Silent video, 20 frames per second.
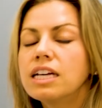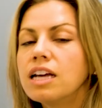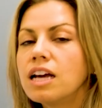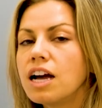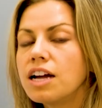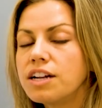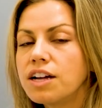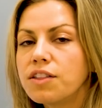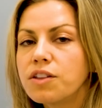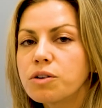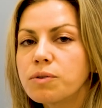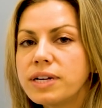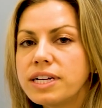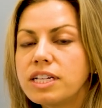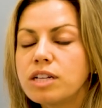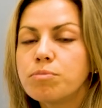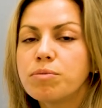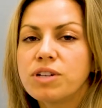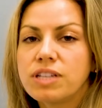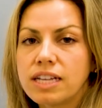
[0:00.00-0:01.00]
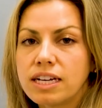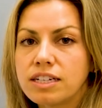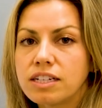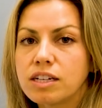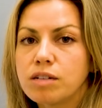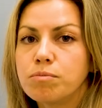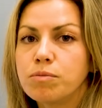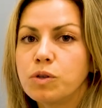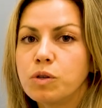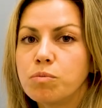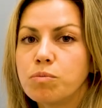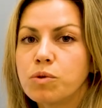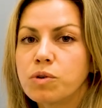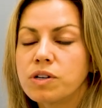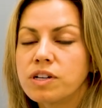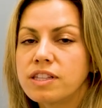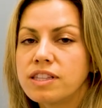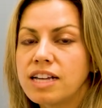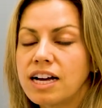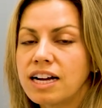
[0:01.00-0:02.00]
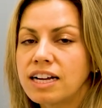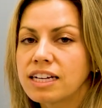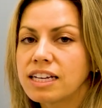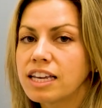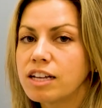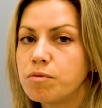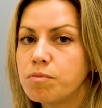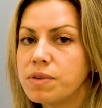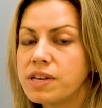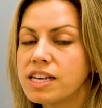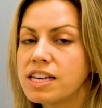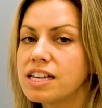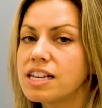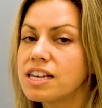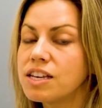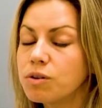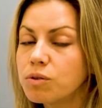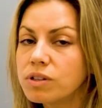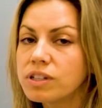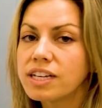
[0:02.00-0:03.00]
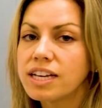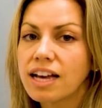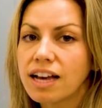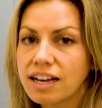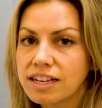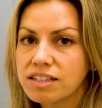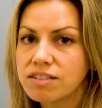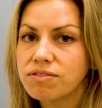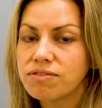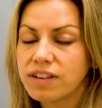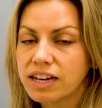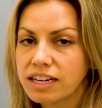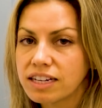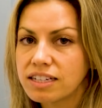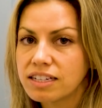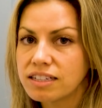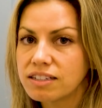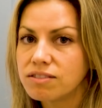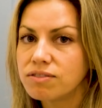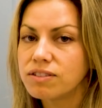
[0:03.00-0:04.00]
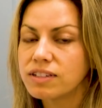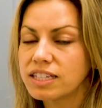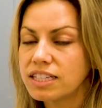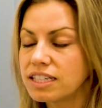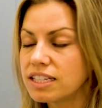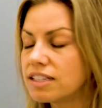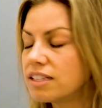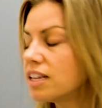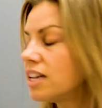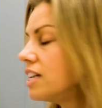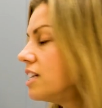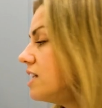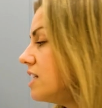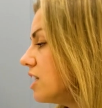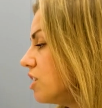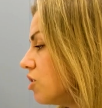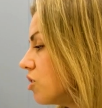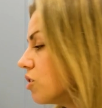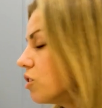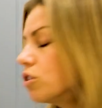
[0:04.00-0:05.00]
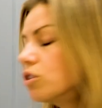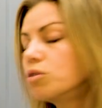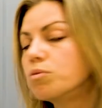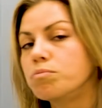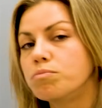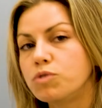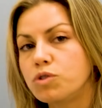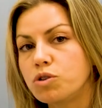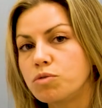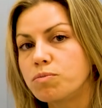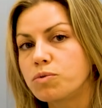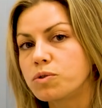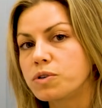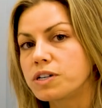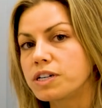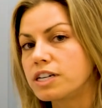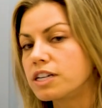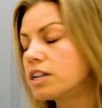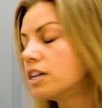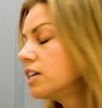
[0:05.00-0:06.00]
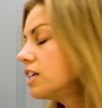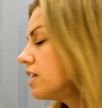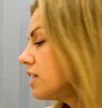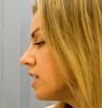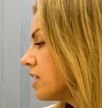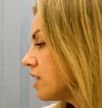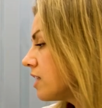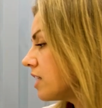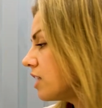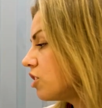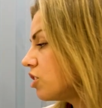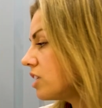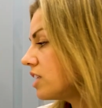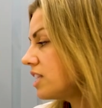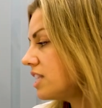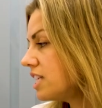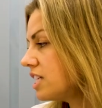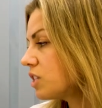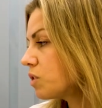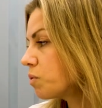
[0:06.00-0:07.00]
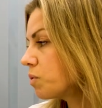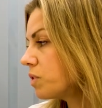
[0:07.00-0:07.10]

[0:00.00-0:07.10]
Another way to present a mood board that can be equally as effective is a digital mood board, such as this